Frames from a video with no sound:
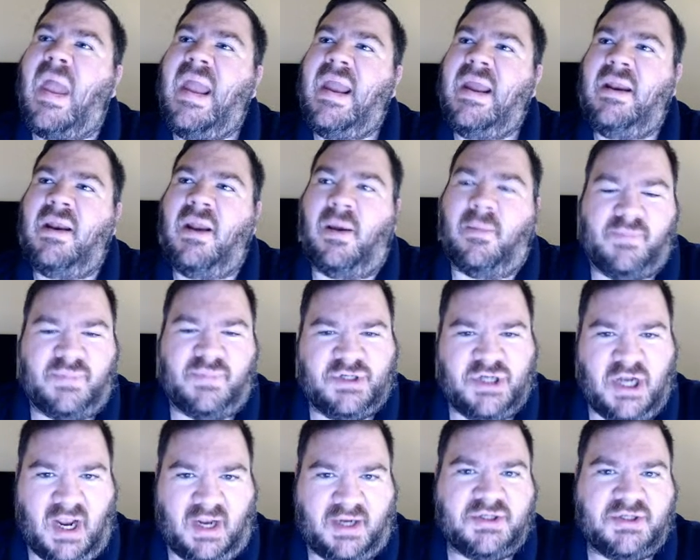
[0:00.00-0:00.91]

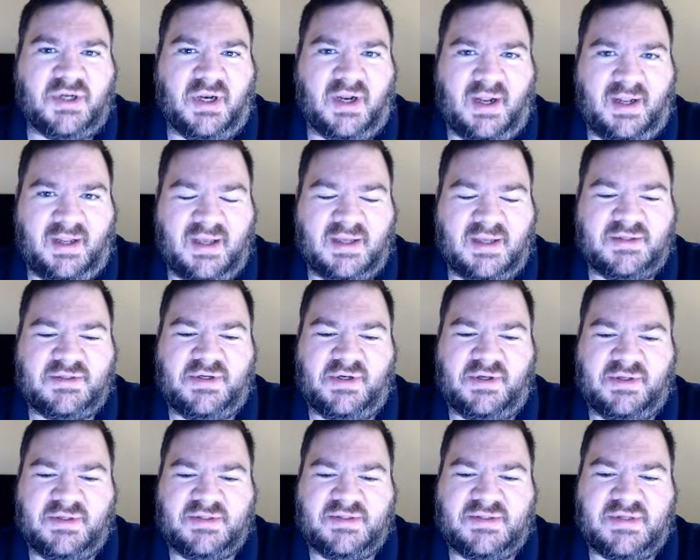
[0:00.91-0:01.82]
objection, I guess you
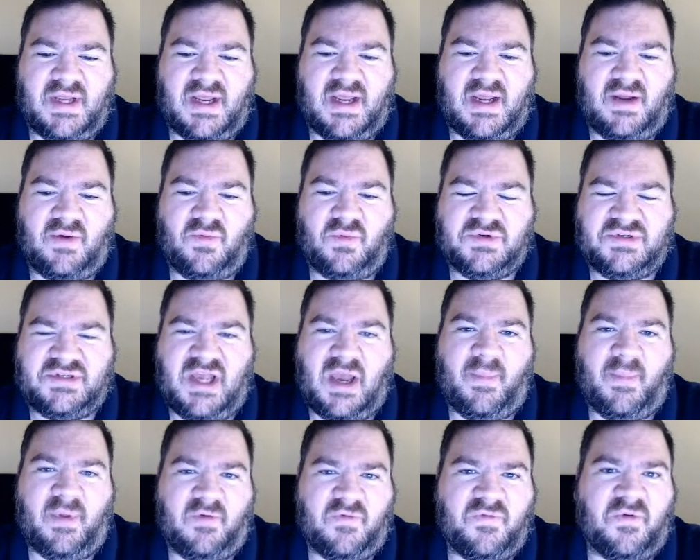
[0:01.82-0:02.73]
could say, was
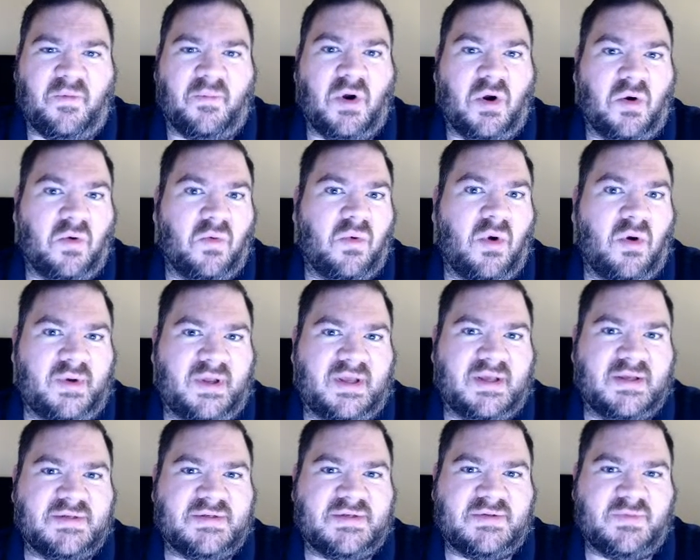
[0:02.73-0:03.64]
coming from
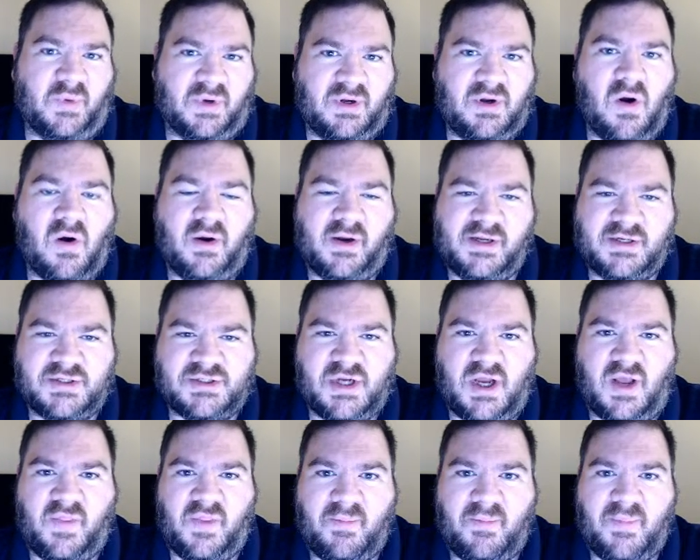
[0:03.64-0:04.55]
Herodias regarding
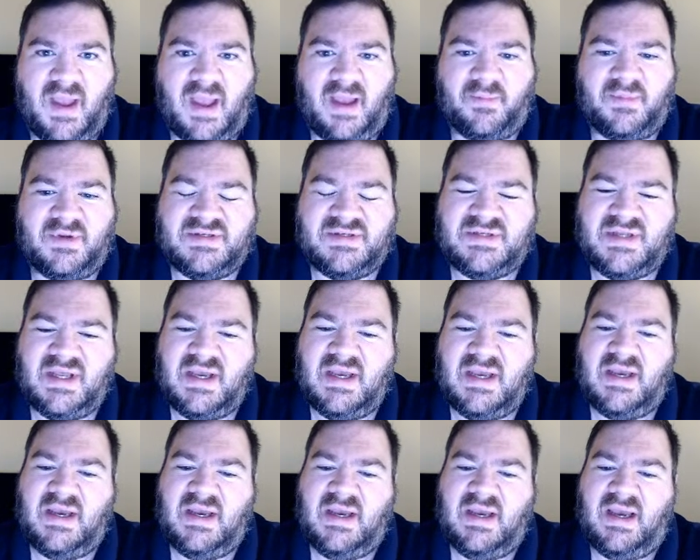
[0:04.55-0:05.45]
John the Baptist.
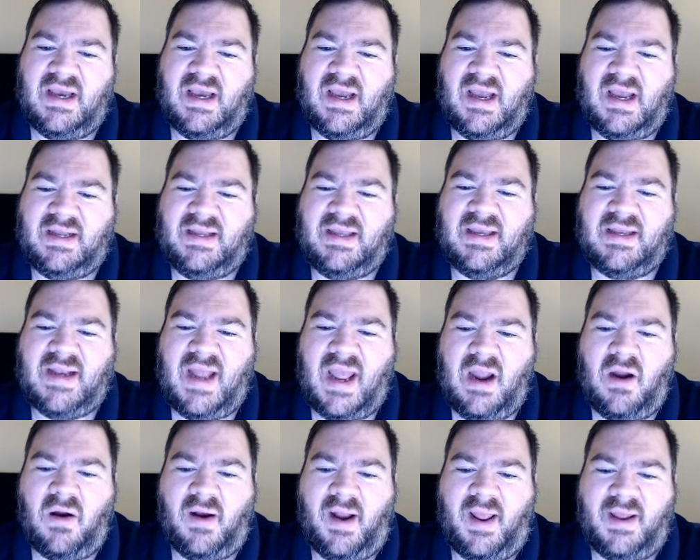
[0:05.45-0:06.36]
Again,
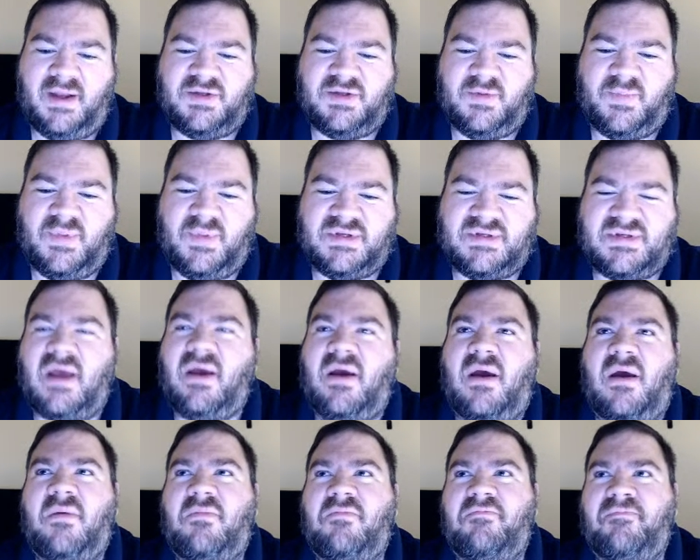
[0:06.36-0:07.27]
Herod Antipas,
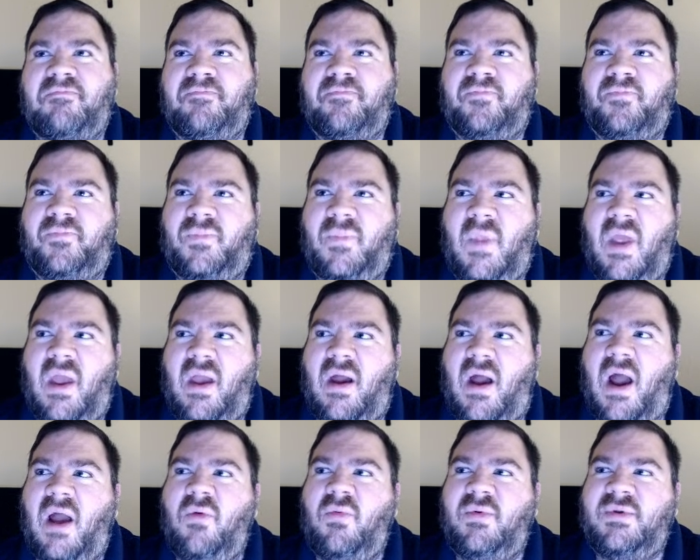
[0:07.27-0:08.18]

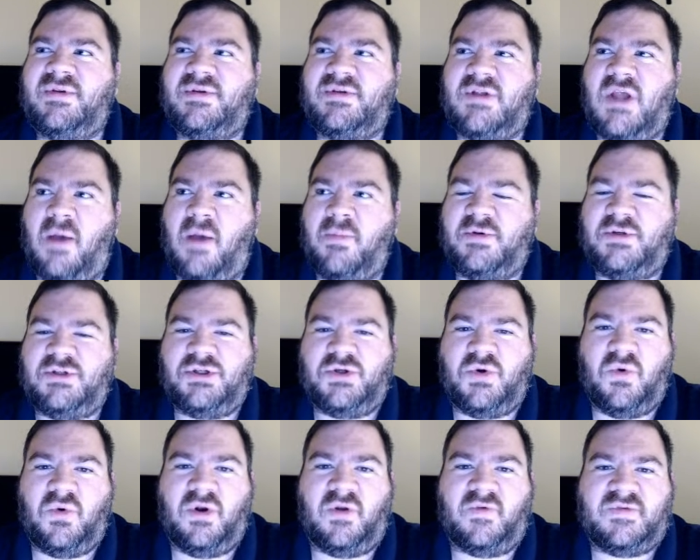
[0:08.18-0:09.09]
I would stop
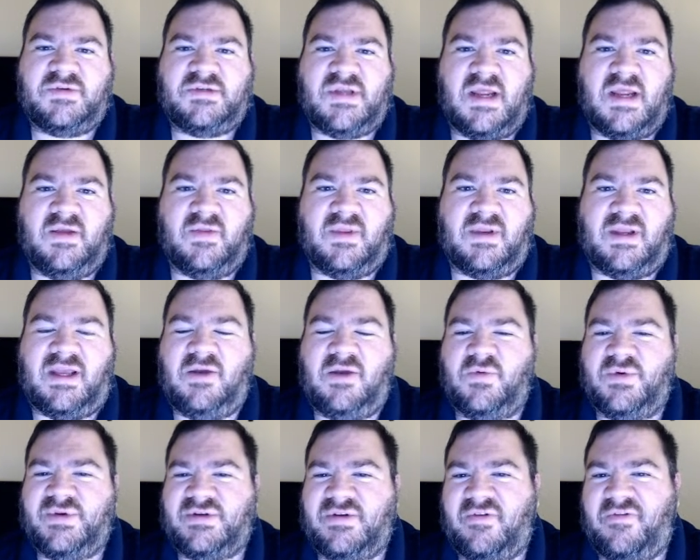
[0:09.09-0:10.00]
short of saying that he
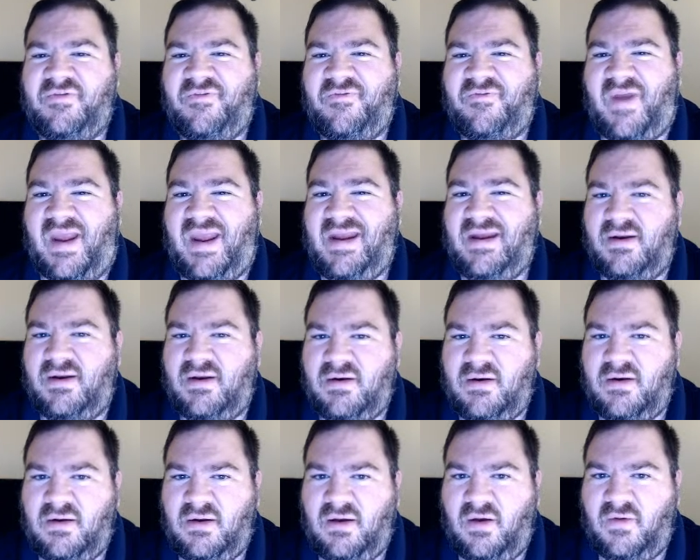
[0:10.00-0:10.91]
was a
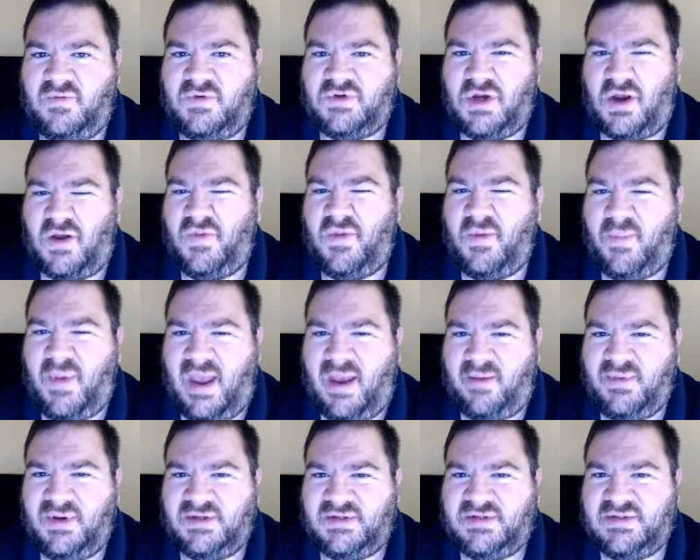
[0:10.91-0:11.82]
fan of John the
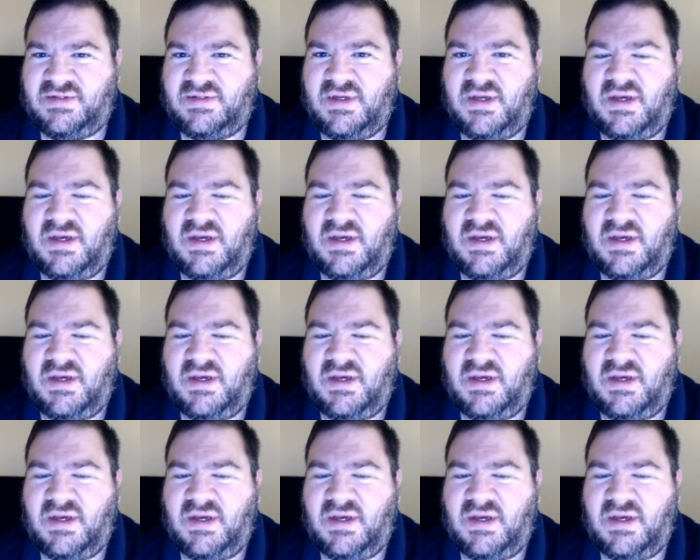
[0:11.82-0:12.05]
Baptist.